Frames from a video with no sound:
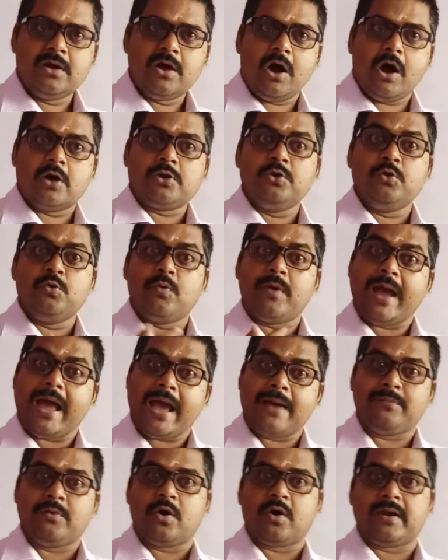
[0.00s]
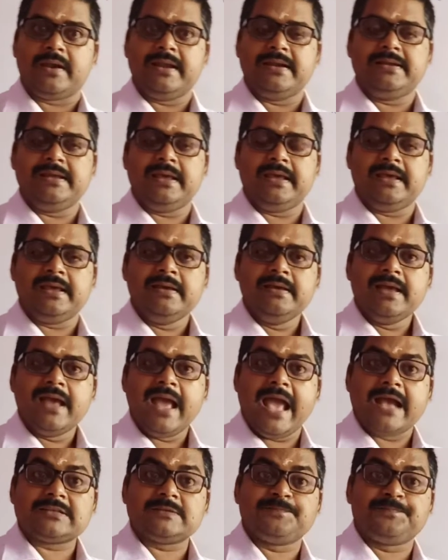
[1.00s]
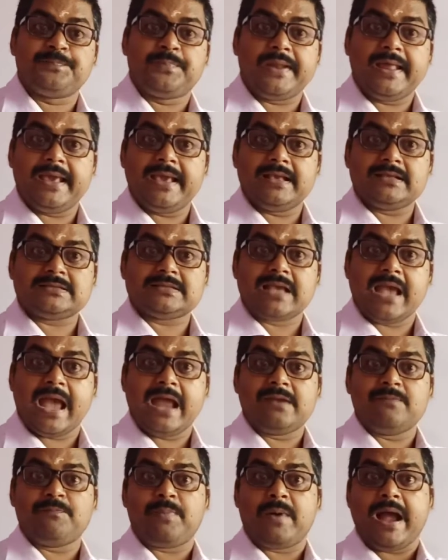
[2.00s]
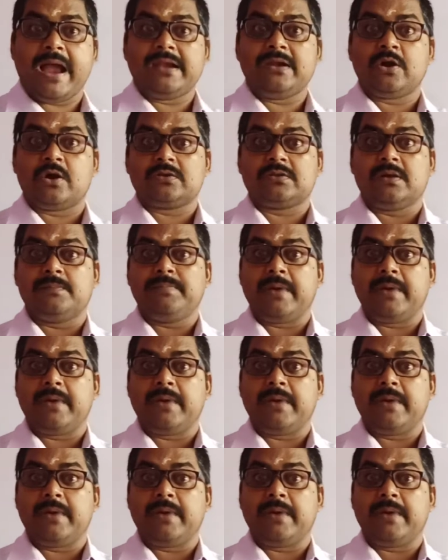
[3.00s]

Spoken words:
or you have already expressed and find out the